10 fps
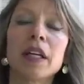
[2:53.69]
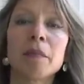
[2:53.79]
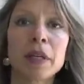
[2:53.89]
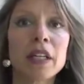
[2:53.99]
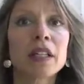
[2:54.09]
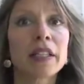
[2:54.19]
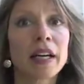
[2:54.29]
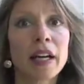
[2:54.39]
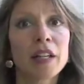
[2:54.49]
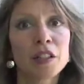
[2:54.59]
immediately
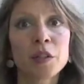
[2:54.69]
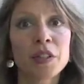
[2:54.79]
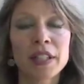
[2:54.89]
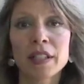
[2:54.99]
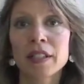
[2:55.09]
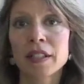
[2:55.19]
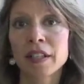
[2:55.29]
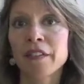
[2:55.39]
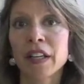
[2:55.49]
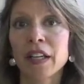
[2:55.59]
I had tooth
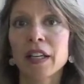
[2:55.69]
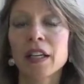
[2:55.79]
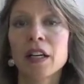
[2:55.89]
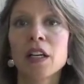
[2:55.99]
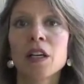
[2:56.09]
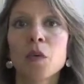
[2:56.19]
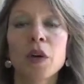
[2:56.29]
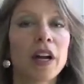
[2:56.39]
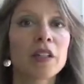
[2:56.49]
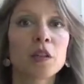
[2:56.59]
sensitivity
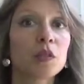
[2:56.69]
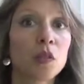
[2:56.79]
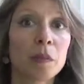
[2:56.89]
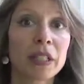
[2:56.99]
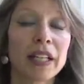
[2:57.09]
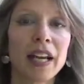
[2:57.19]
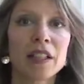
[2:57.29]
where I don't normally.